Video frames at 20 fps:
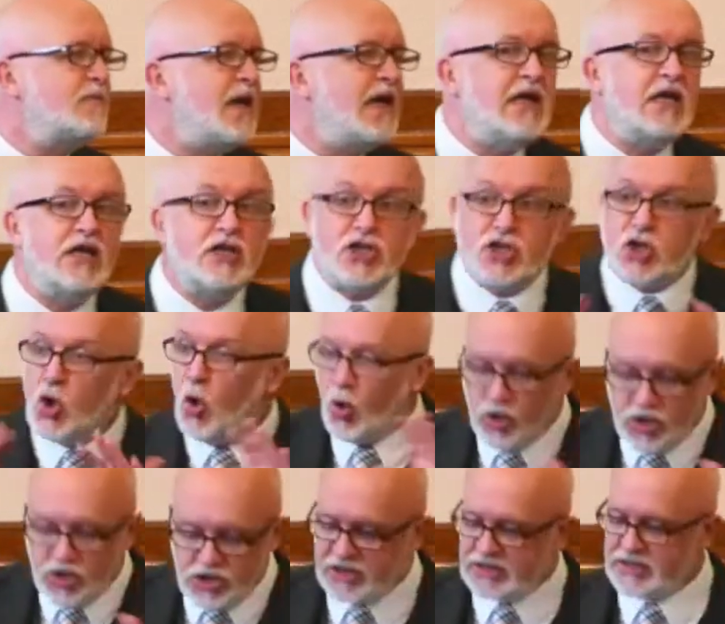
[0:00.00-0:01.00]
a
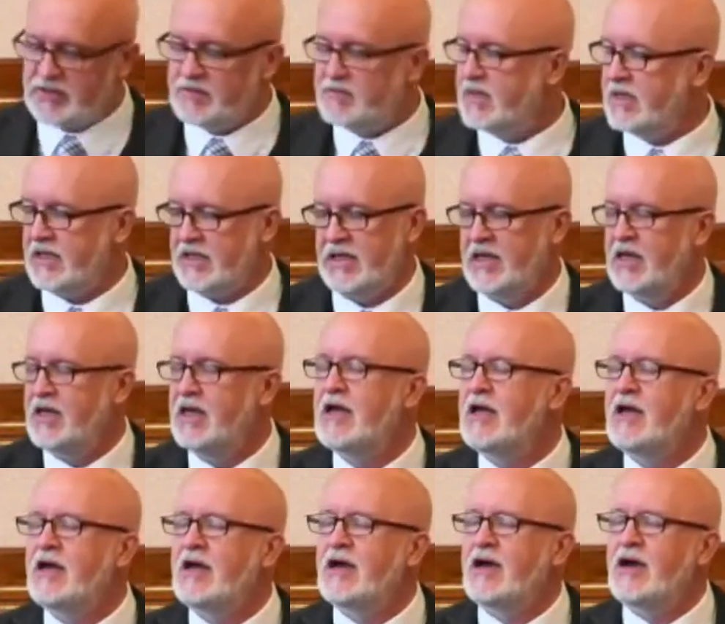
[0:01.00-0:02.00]
torture to me
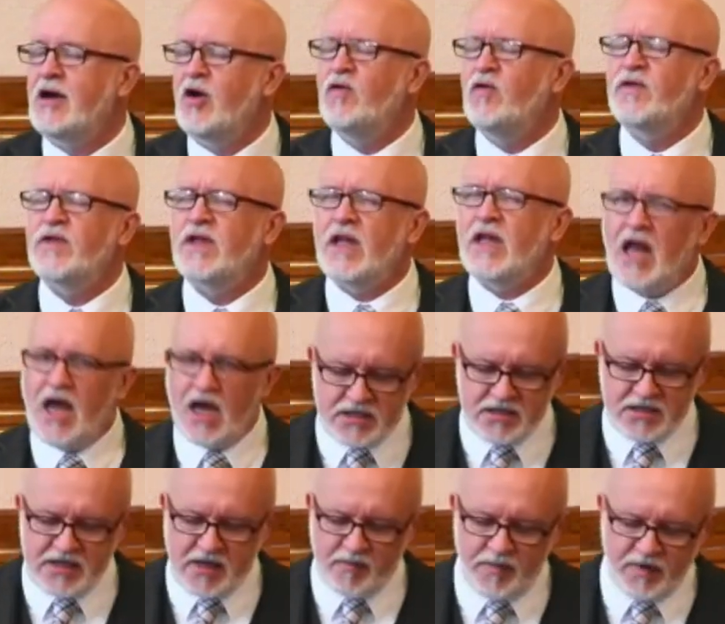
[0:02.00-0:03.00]
over the last
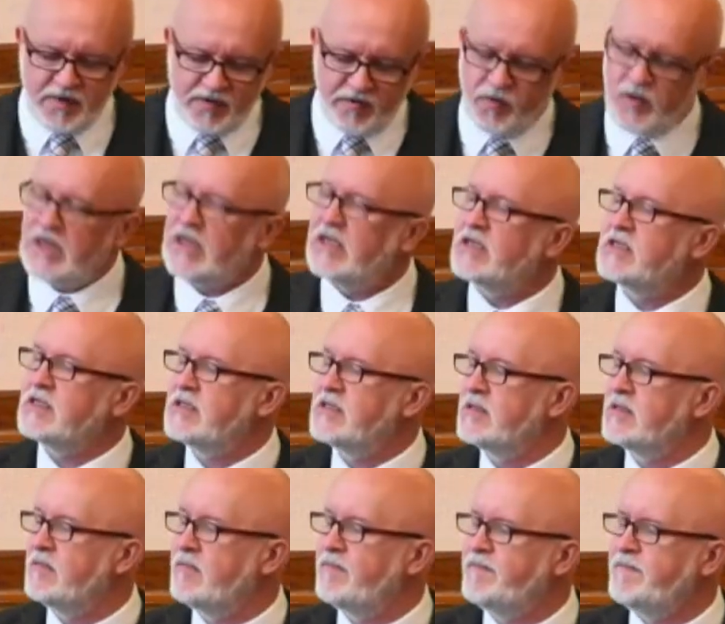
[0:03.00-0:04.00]
number of weeks.
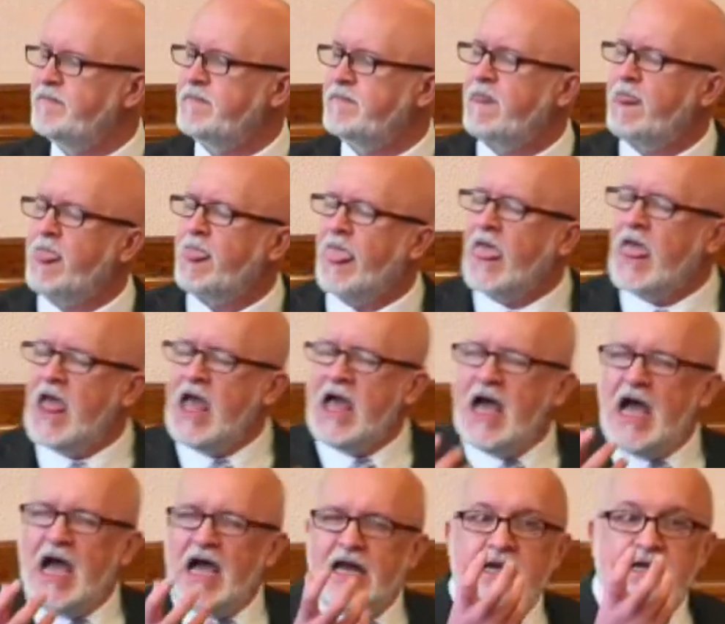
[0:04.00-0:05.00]

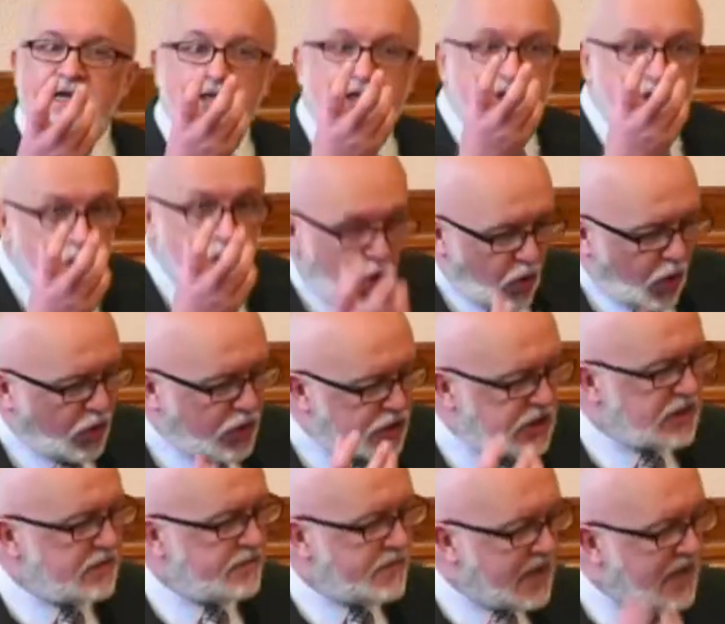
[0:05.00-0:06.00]
And it's
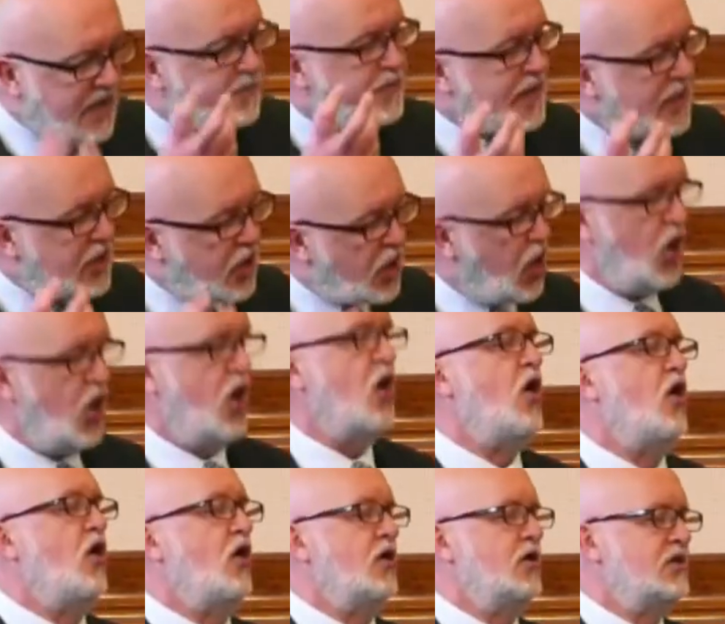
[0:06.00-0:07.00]
tortured me
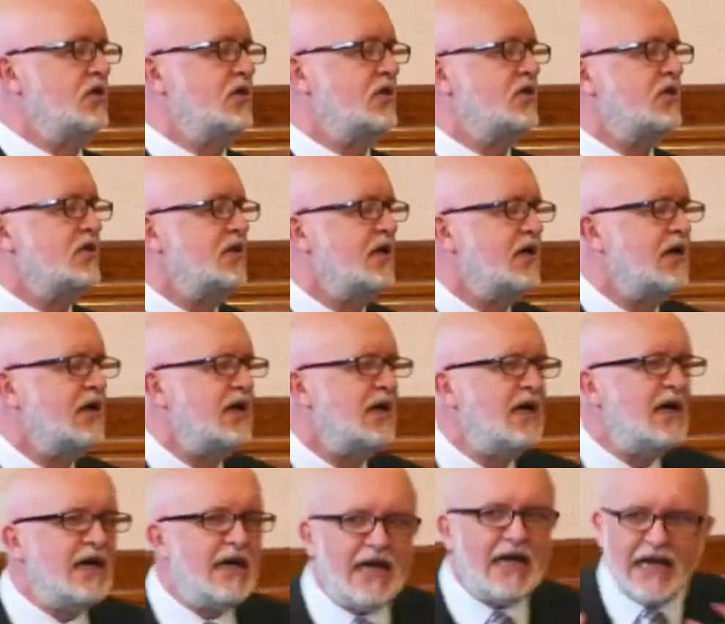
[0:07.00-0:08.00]
because
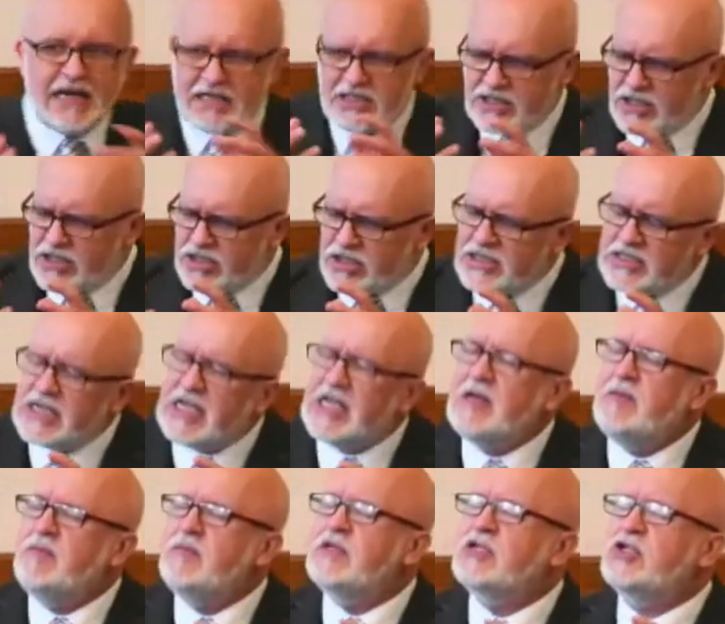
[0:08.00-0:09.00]
it
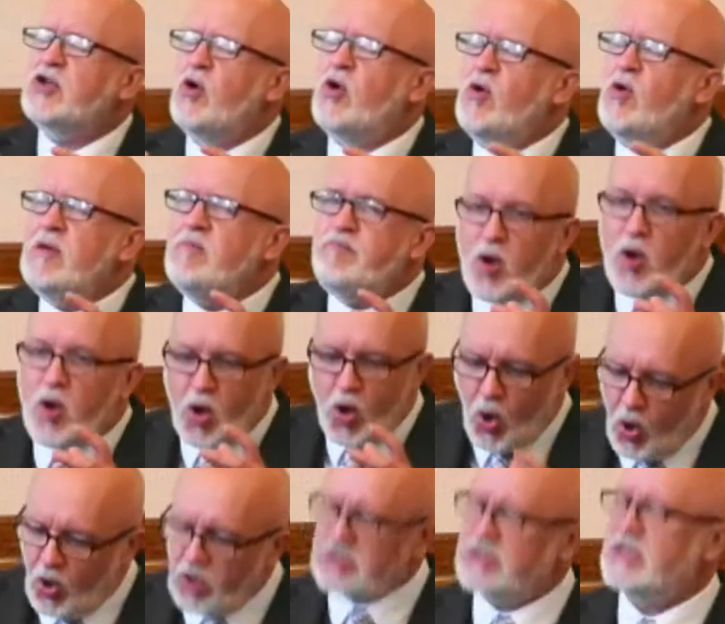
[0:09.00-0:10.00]
seems so
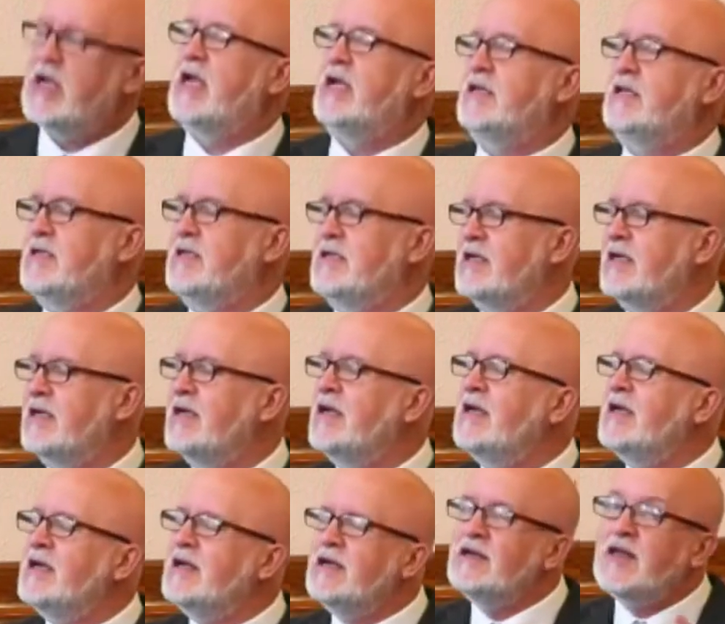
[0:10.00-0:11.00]
important
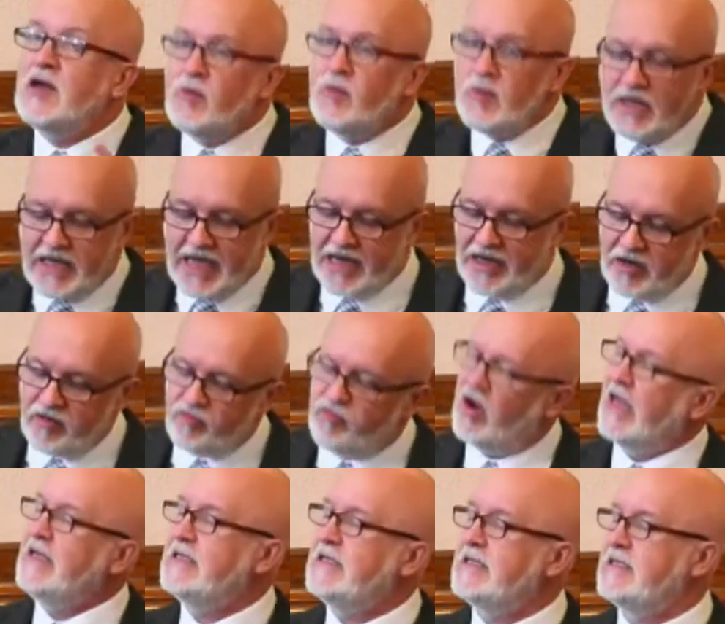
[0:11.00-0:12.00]
that we get it right.